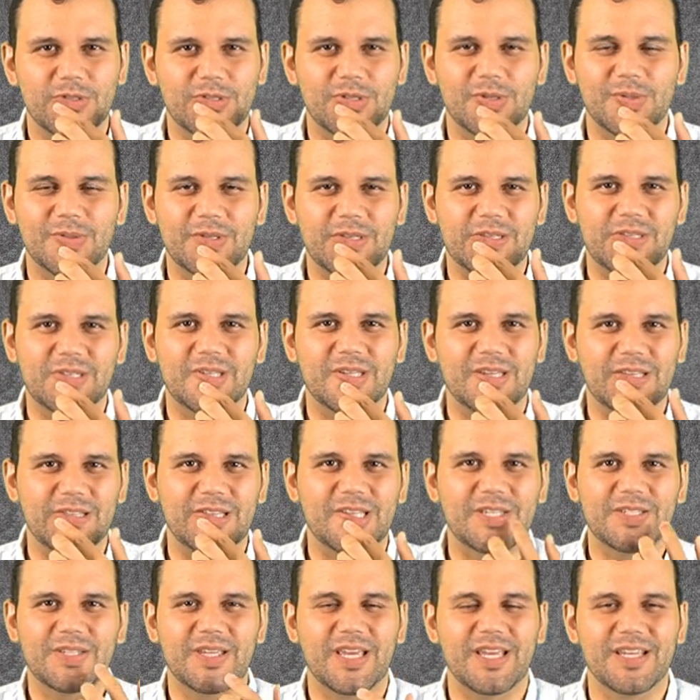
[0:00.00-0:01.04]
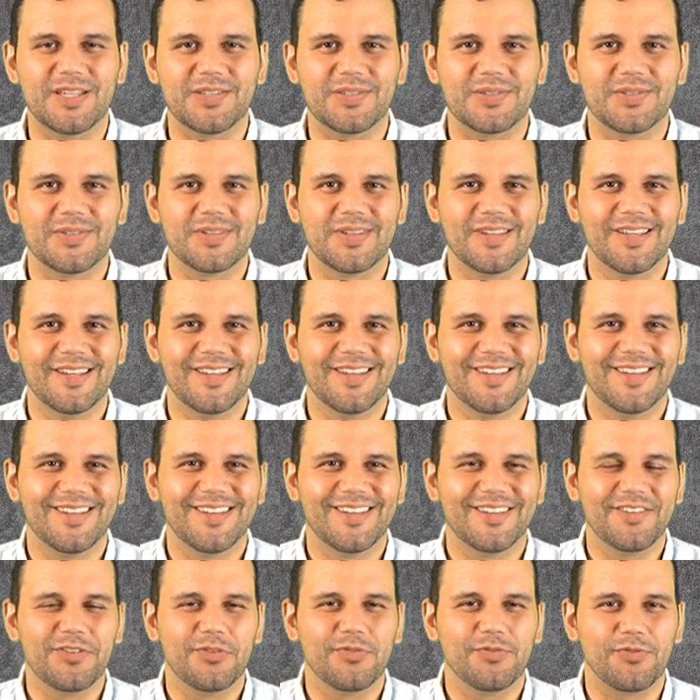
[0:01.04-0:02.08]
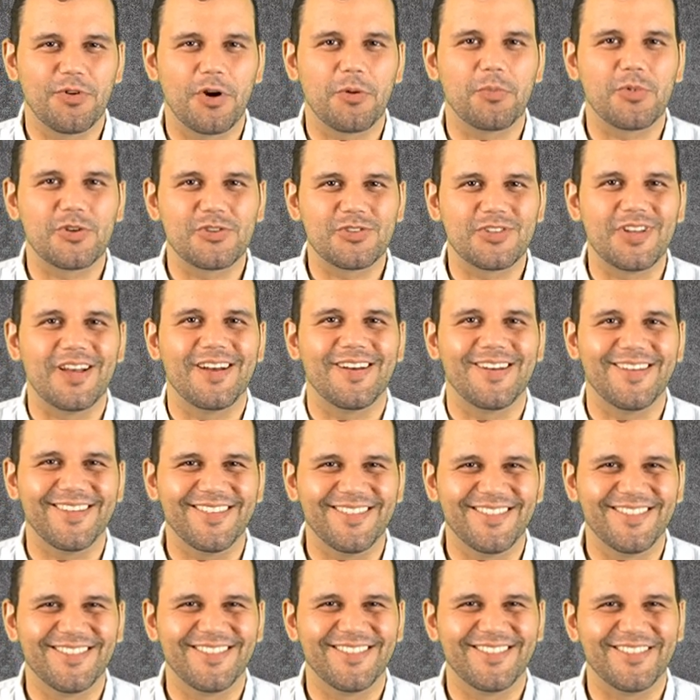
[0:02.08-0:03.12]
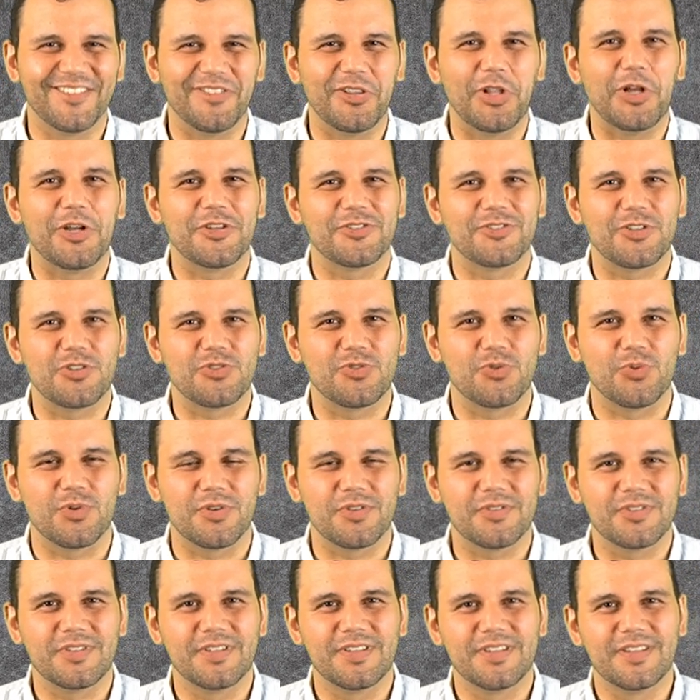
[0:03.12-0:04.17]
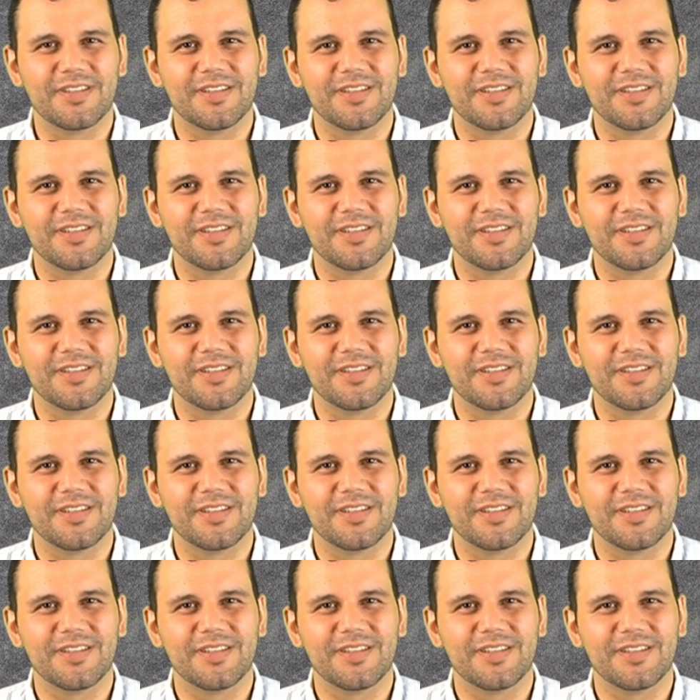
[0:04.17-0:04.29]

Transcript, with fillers: So in this, in this case, Farmer Sai lost a horse.